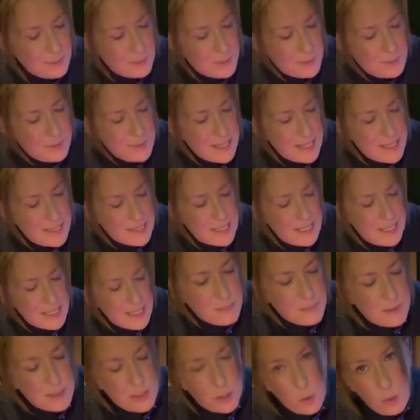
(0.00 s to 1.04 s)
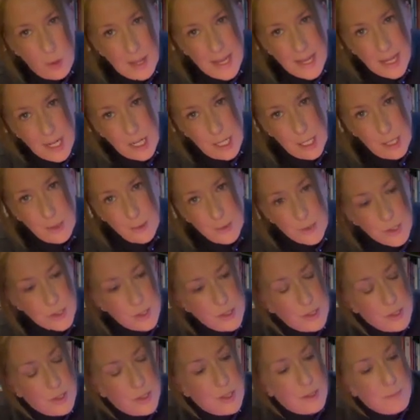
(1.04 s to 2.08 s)
propagator but quite close
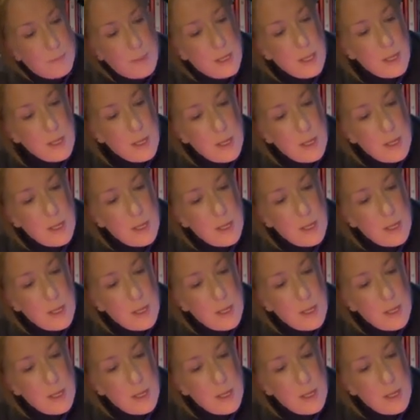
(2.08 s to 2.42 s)
to them,